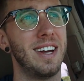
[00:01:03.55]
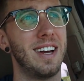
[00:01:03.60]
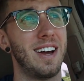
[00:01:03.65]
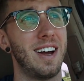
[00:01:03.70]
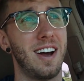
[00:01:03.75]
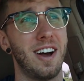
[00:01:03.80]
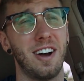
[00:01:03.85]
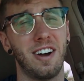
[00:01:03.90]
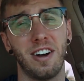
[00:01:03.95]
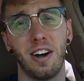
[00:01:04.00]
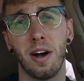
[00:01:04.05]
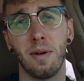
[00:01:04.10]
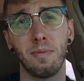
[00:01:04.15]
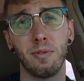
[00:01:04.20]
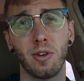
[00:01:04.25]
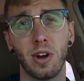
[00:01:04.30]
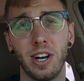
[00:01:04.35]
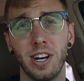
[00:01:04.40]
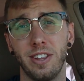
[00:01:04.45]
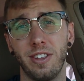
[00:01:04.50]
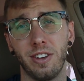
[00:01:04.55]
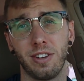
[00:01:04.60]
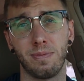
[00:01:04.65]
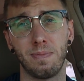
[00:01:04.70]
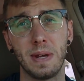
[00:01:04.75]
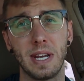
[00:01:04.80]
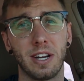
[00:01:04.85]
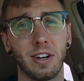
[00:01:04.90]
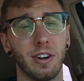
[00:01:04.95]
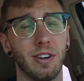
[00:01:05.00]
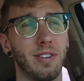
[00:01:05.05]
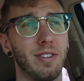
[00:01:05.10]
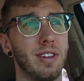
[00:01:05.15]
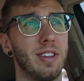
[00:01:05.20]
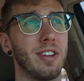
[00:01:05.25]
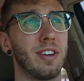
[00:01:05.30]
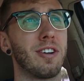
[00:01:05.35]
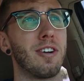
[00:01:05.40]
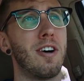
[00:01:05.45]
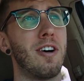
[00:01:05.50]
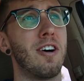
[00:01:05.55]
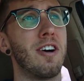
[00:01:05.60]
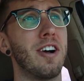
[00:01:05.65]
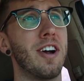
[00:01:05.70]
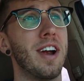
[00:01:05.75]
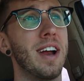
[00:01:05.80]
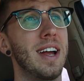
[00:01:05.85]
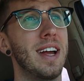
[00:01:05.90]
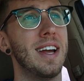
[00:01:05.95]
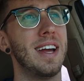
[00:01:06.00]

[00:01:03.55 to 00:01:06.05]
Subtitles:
Upgraded the speakers in the car.